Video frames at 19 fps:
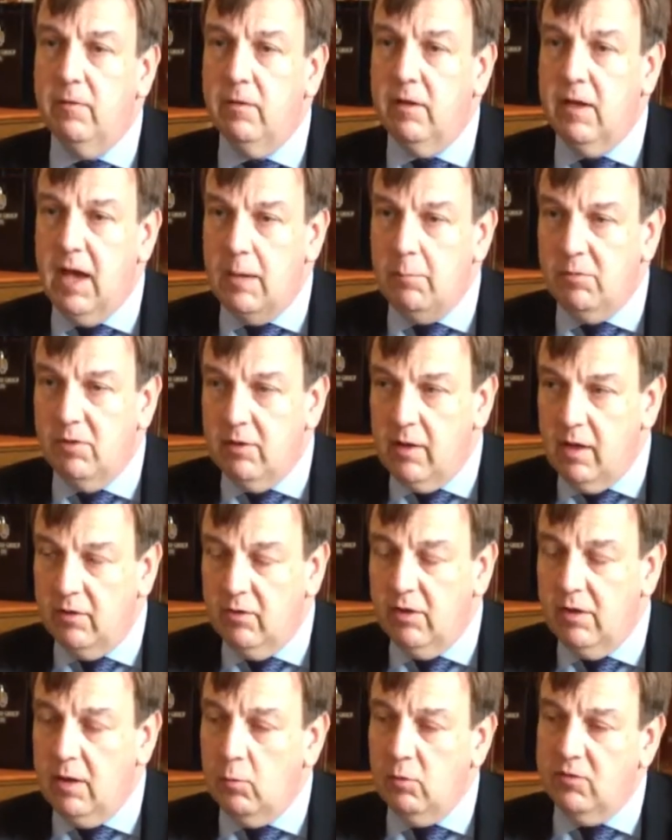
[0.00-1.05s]
came to
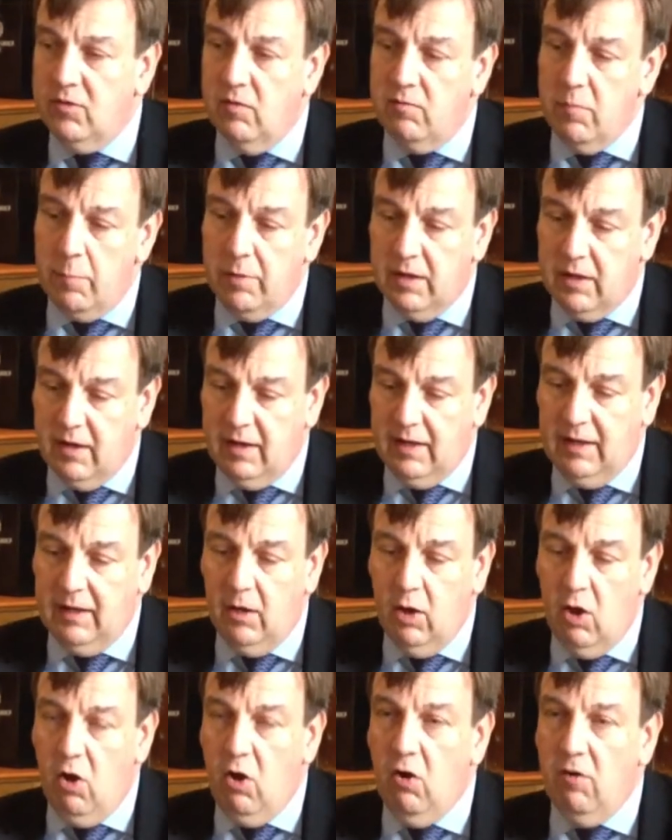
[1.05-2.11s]
London. It was at the
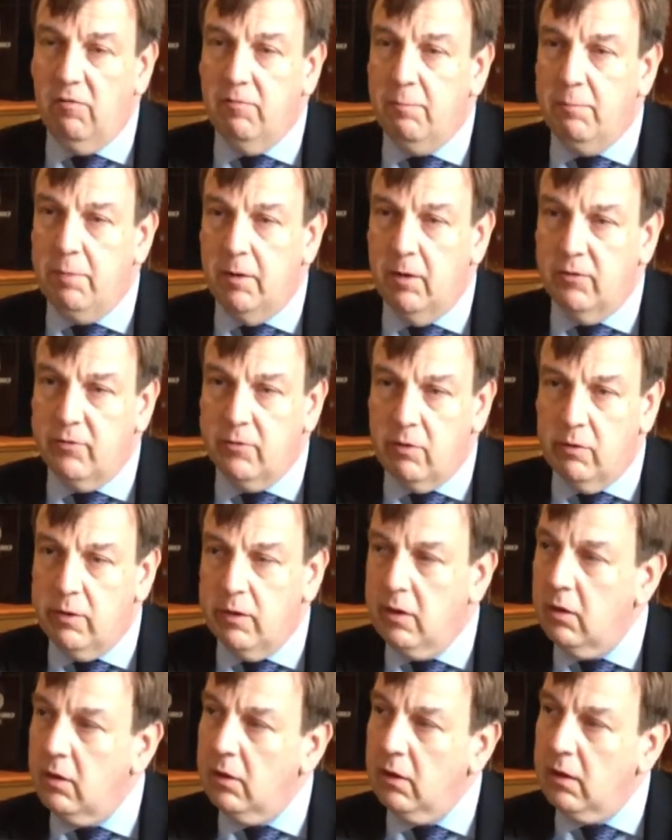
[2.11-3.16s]
beginning of Perestroika
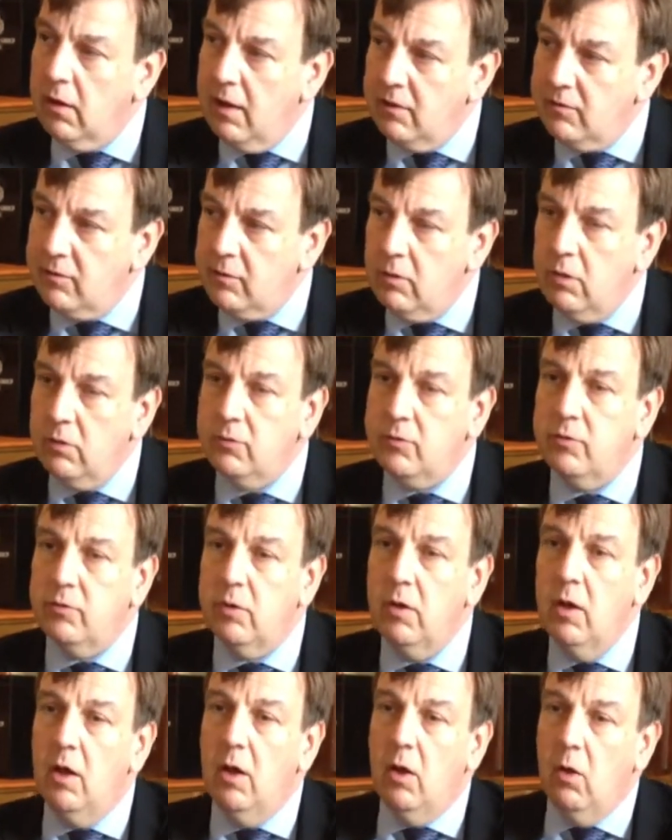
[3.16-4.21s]
and Glasnost,
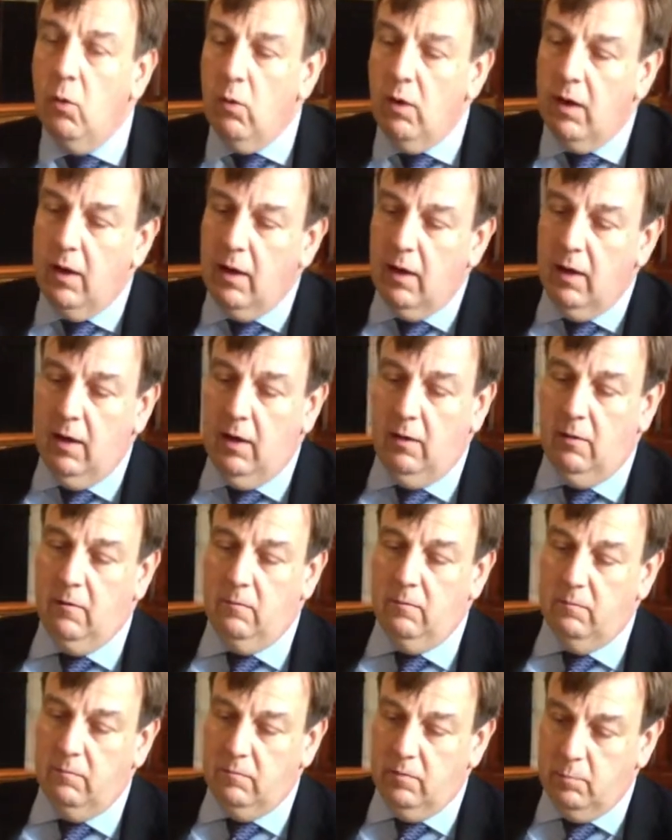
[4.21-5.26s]
where
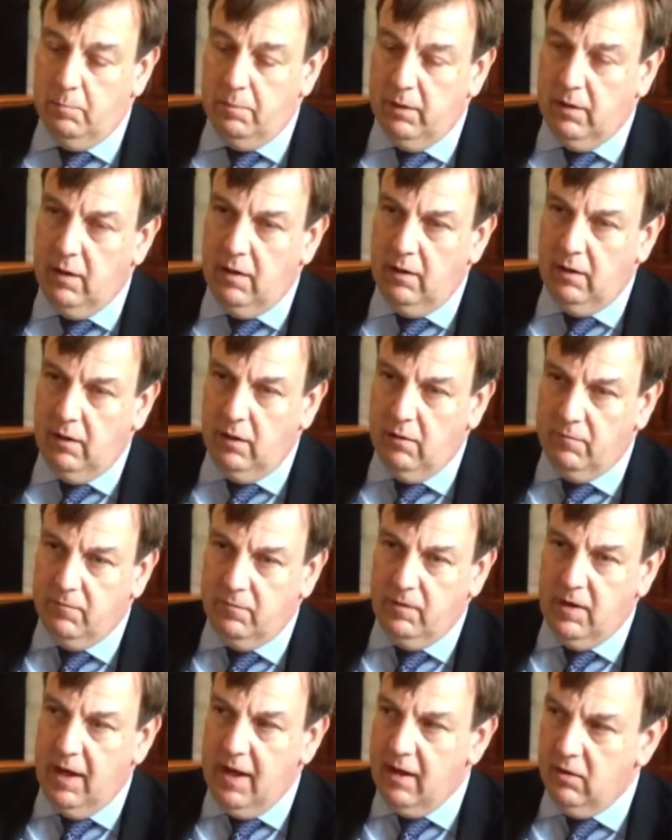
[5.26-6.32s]
the beginning of
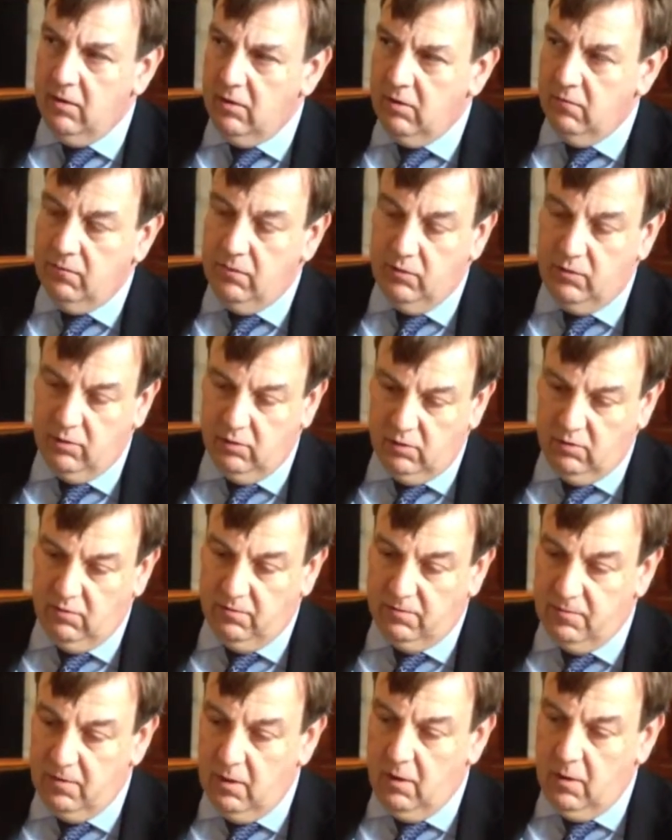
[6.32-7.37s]
the end of the sort of
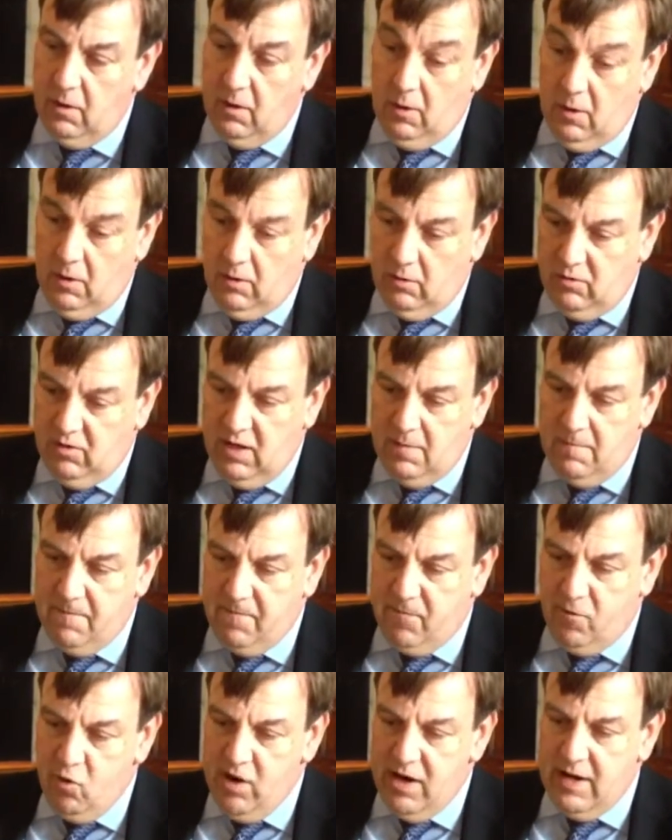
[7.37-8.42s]
deep
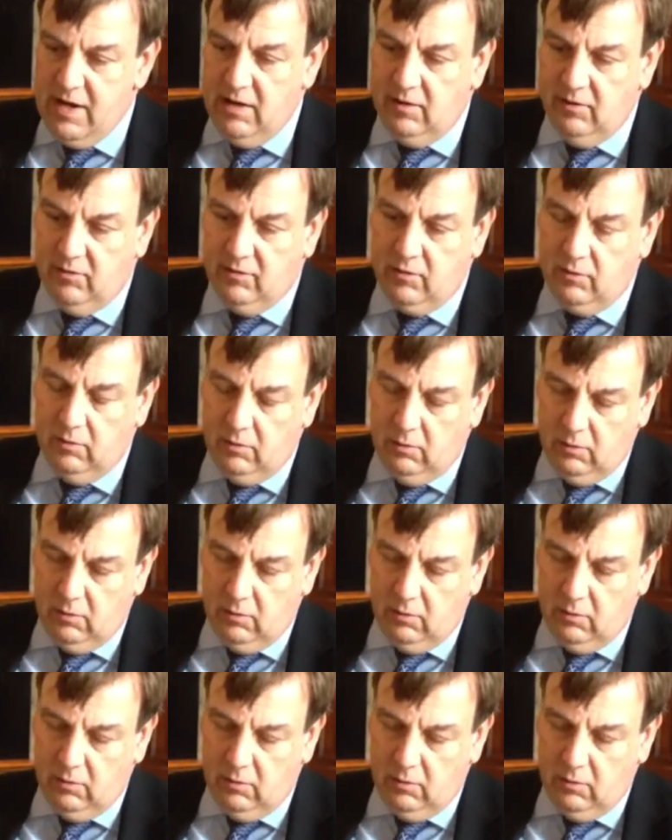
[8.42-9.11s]
freeze